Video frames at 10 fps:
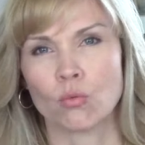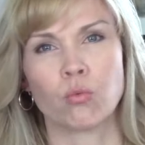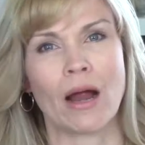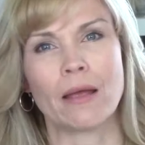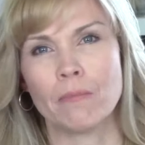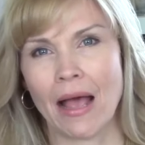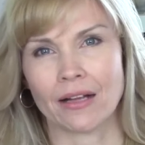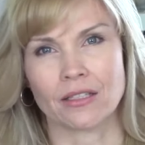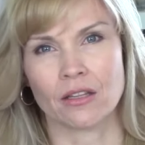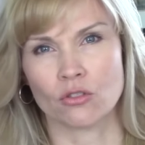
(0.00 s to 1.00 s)
right
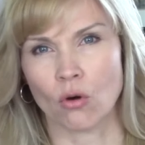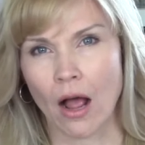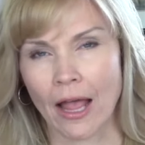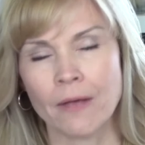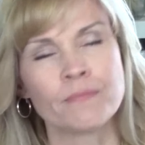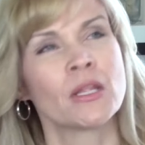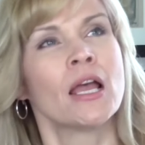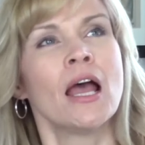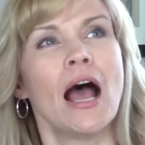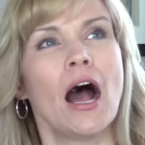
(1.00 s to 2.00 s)
back to the dry.
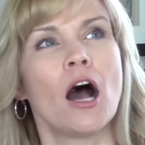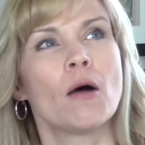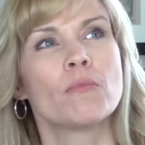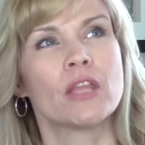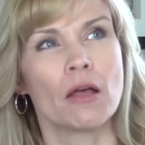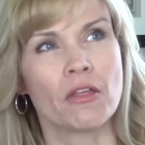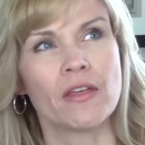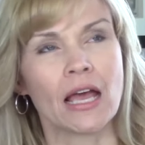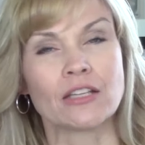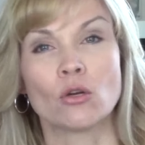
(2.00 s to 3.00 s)
Um, the other
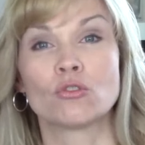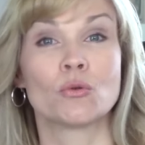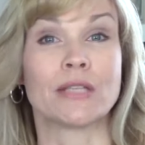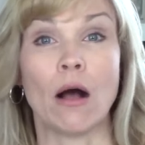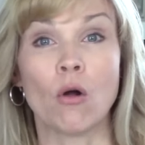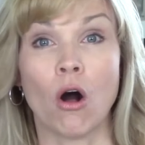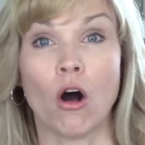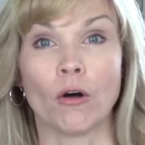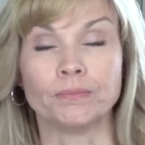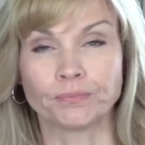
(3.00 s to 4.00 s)
thing I don't do is
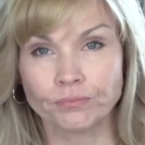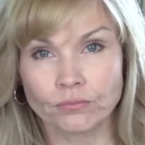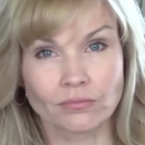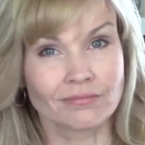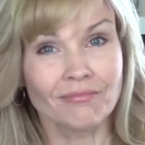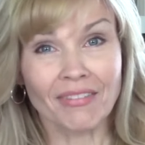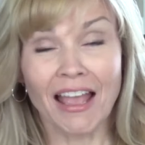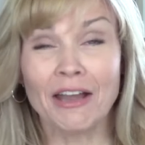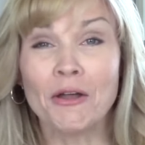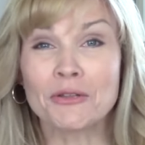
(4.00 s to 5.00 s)
alcohol.
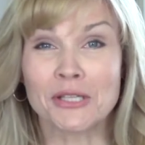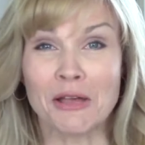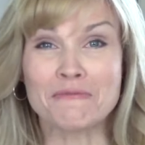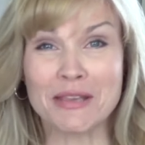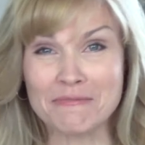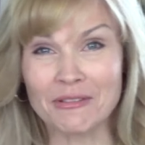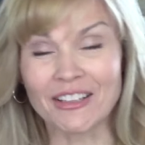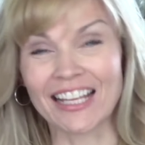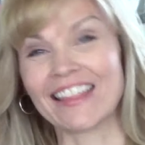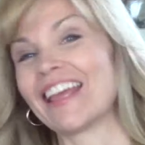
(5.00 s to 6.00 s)
I know some people,
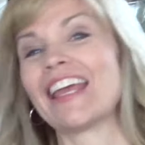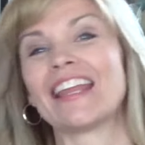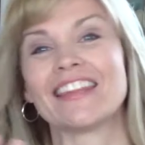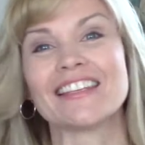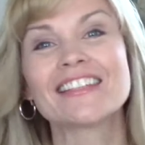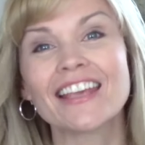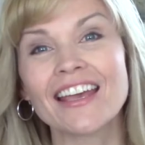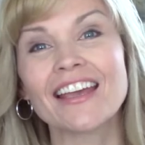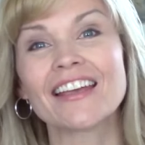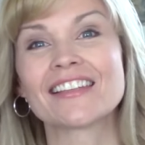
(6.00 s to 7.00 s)
like, they get these
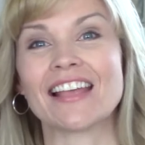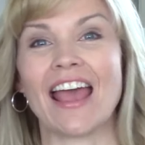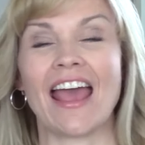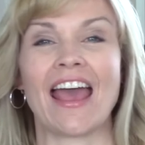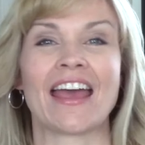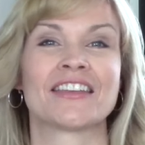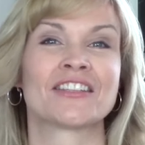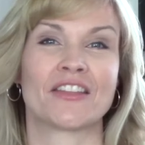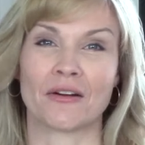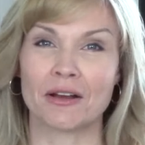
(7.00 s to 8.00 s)
gigs and
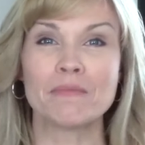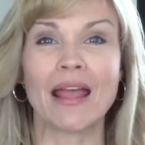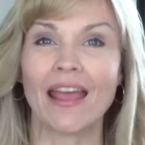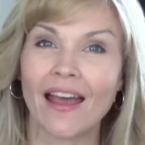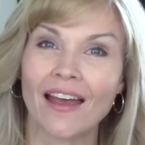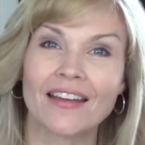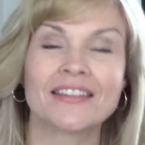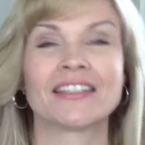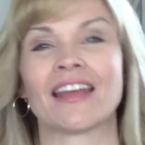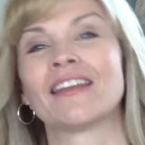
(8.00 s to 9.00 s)
they're in a
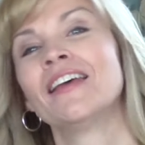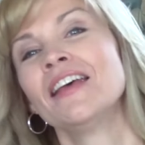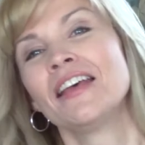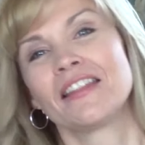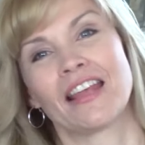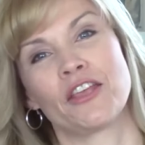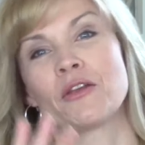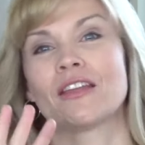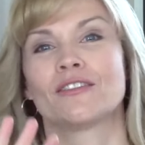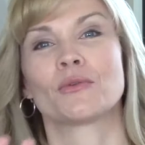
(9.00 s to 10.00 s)
band and that you
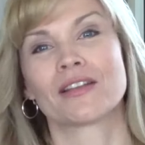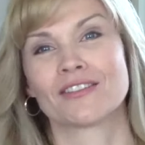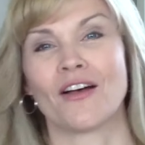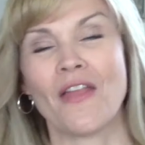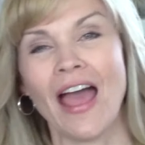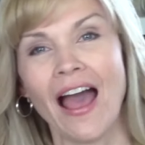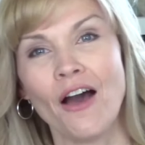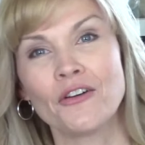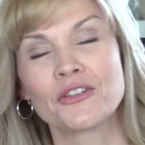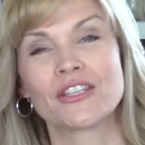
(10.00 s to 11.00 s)
get drinks on the
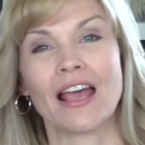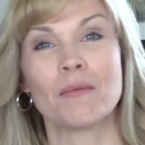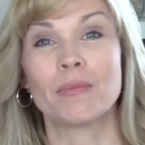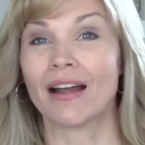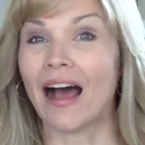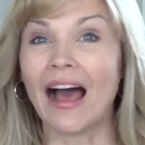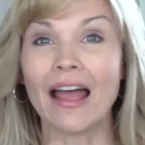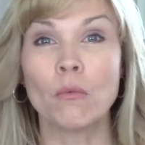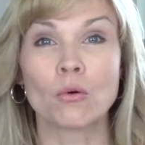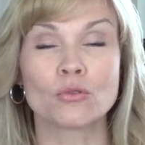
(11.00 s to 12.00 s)
house, but
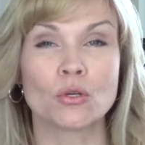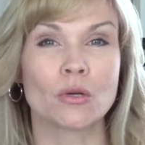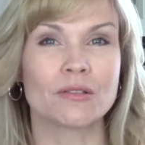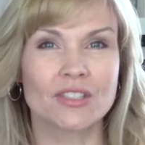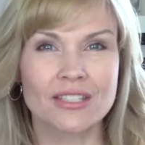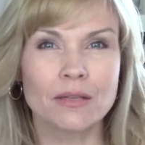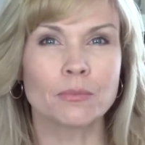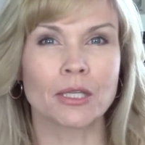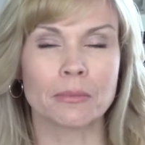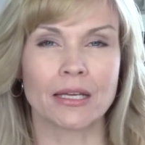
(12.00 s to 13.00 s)
I won't do it
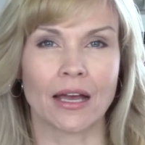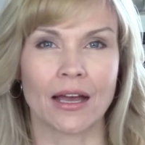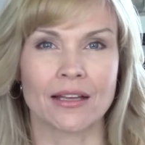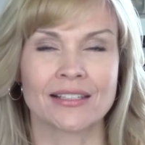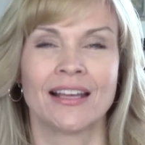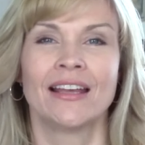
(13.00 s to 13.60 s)
simply because